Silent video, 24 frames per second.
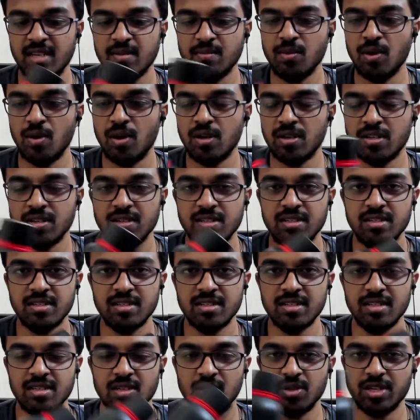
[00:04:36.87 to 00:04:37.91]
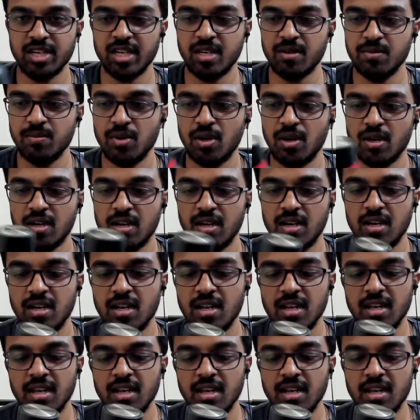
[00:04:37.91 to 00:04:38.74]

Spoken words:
modern looking bottle.